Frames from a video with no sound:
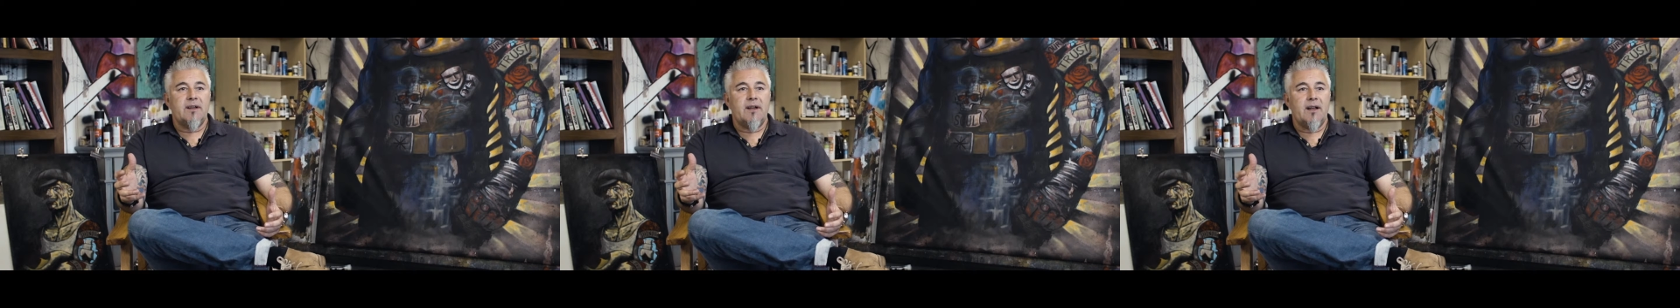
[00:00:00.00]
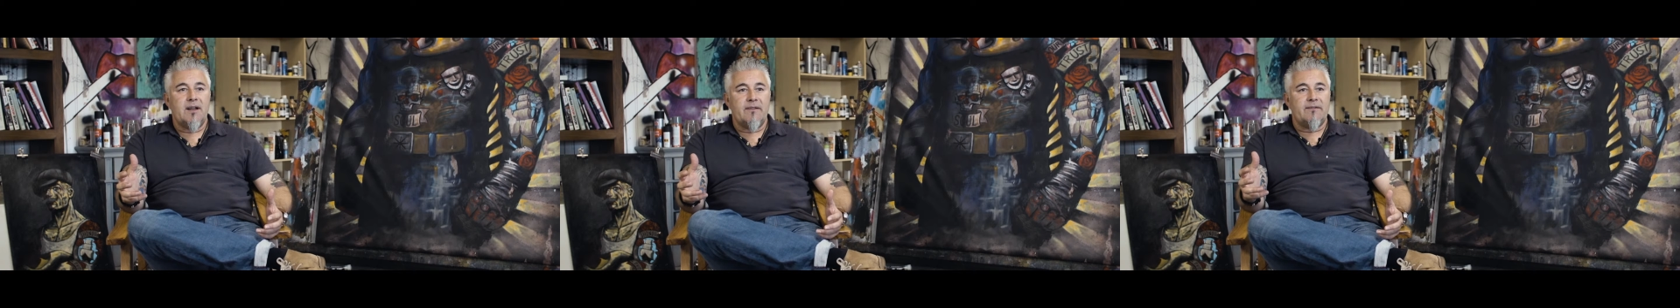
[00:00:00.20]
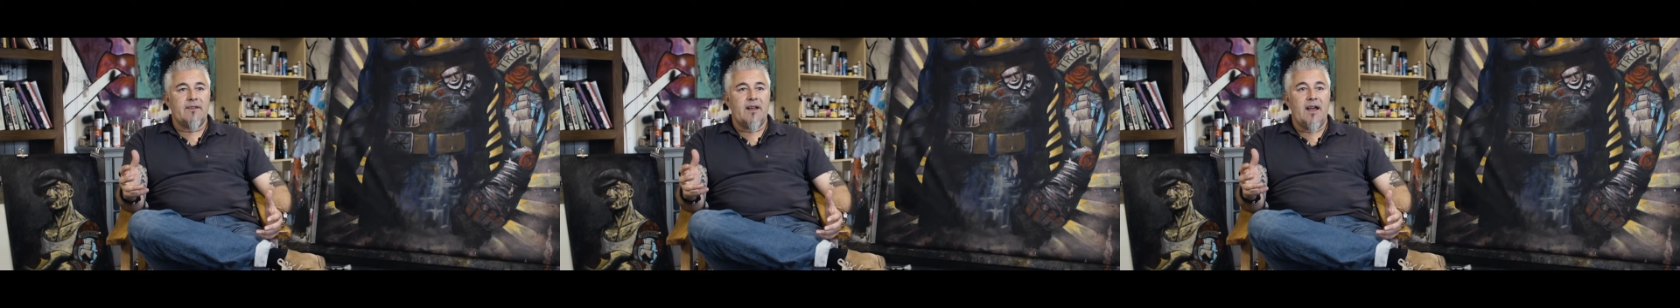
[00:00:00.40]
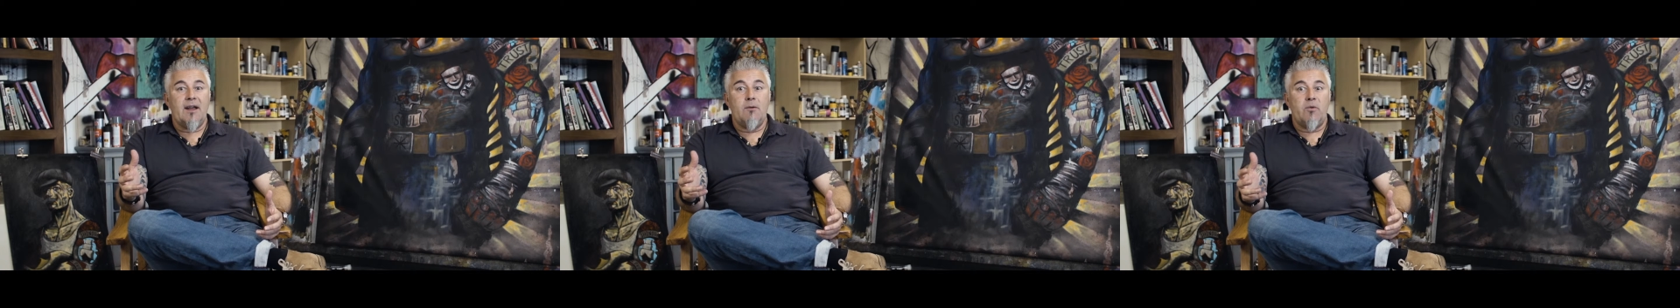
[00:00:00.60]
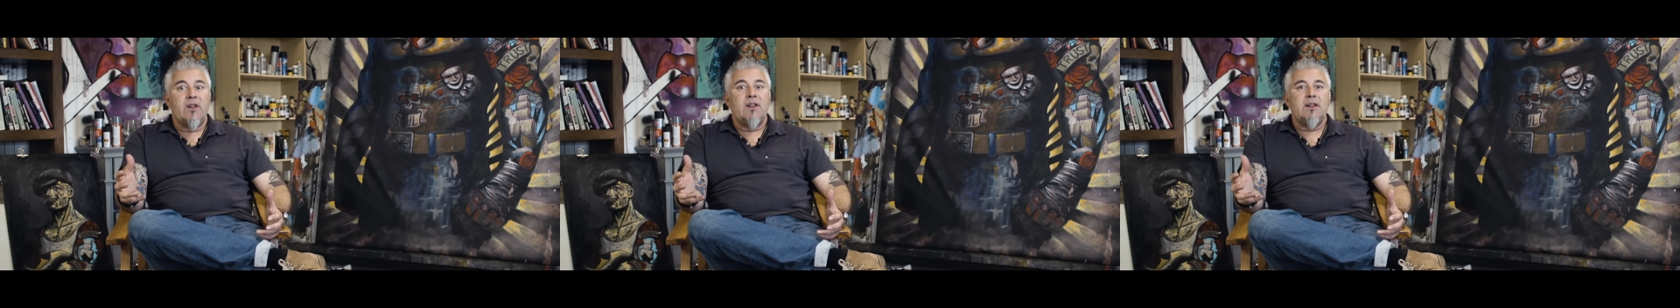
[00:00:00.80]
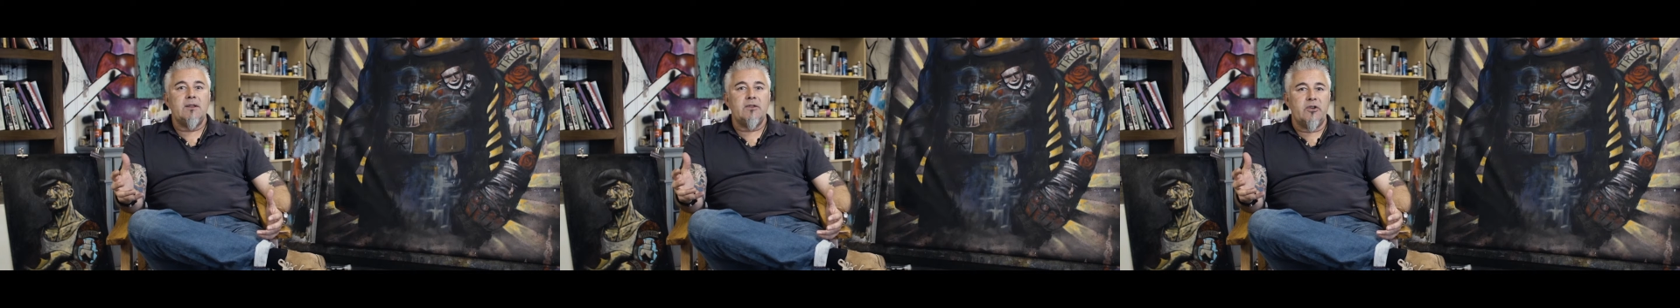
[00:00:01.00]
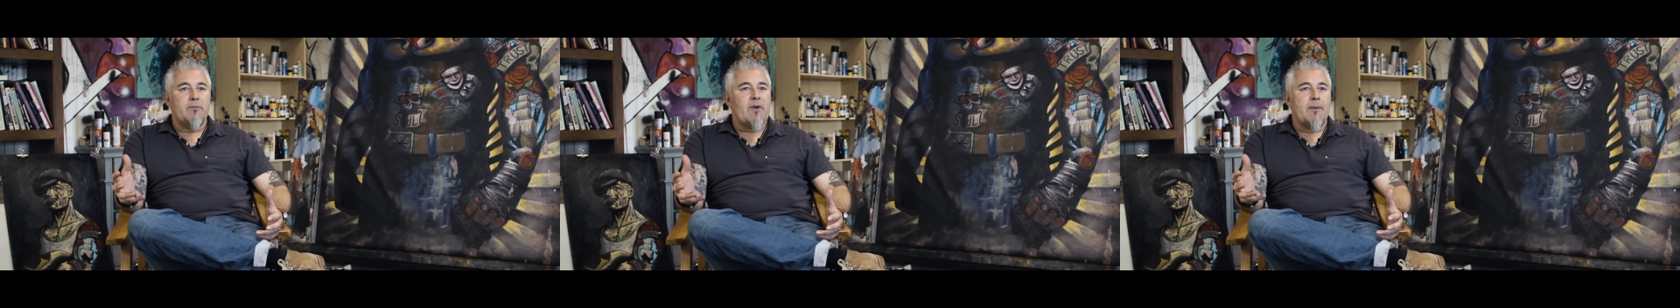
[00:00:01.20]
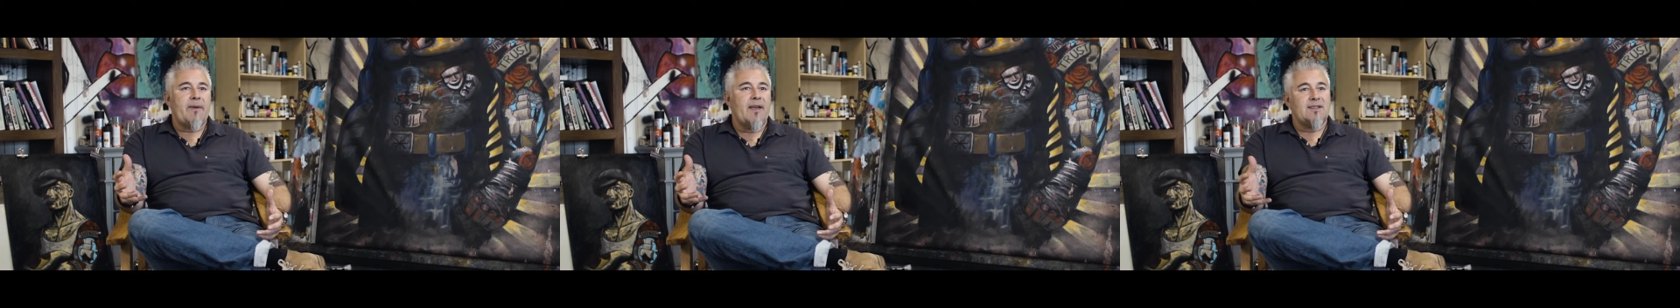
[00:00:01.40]
And I will do
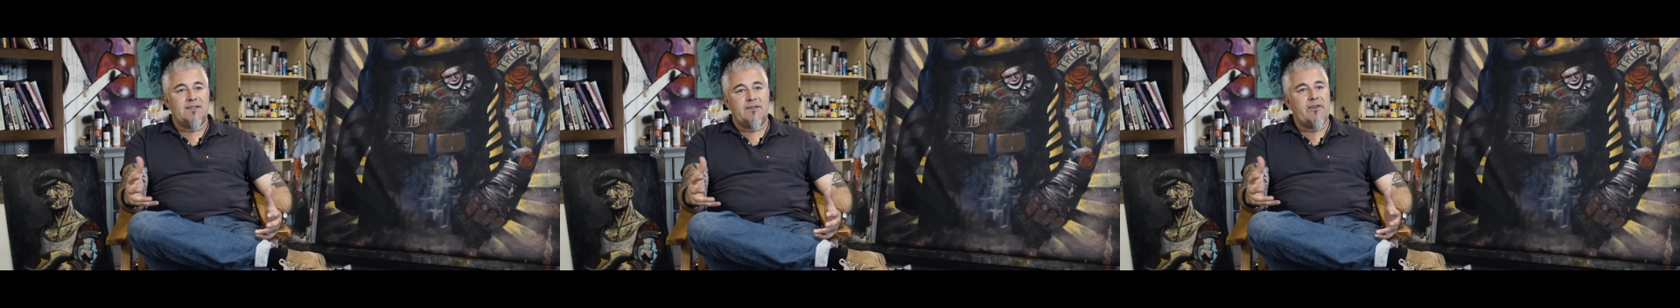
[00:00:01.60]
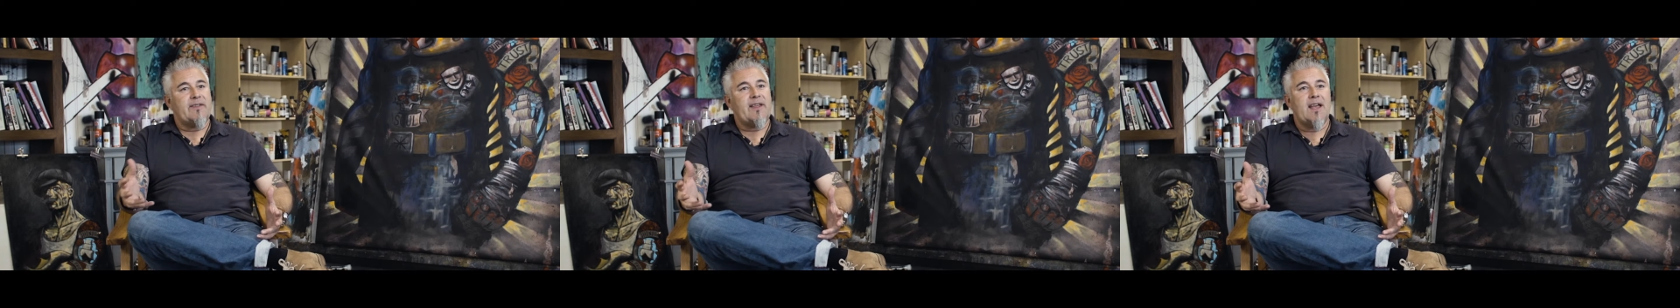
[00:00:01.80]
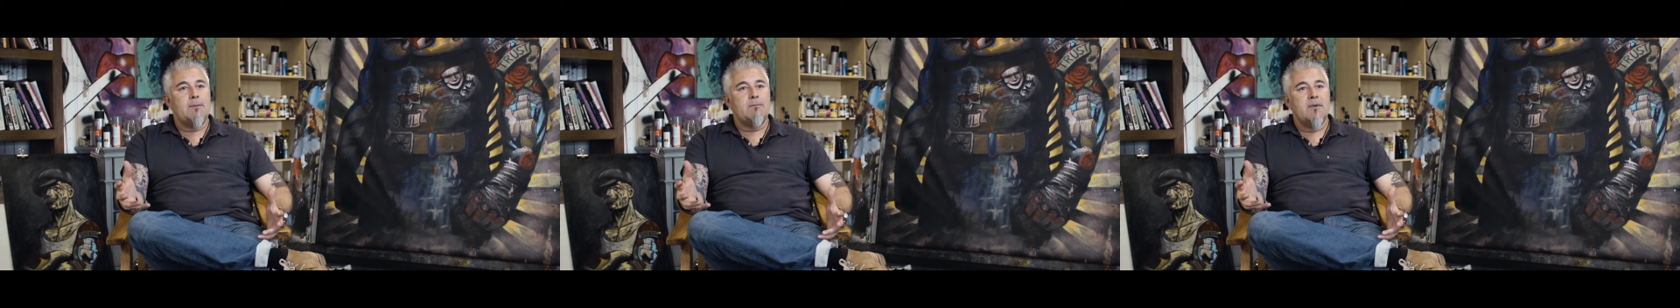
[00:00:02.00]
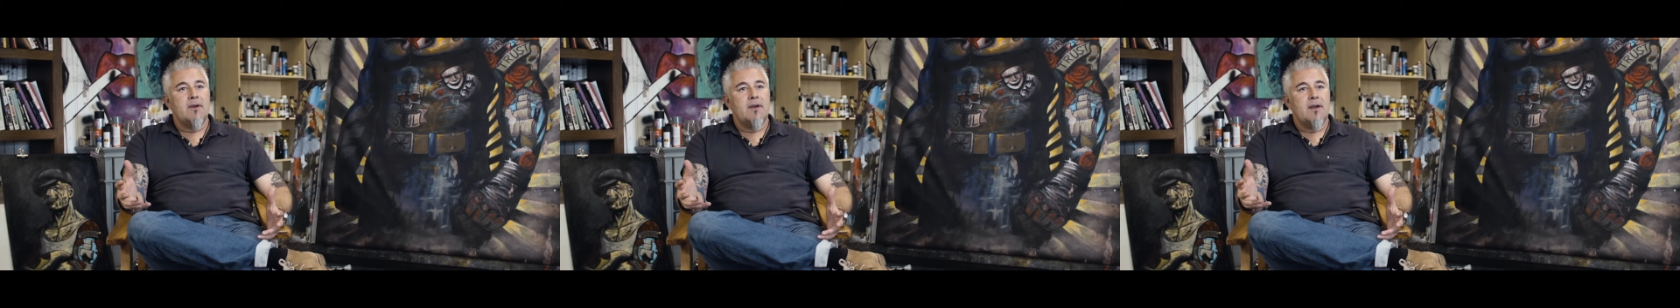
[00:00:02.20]
my best for them,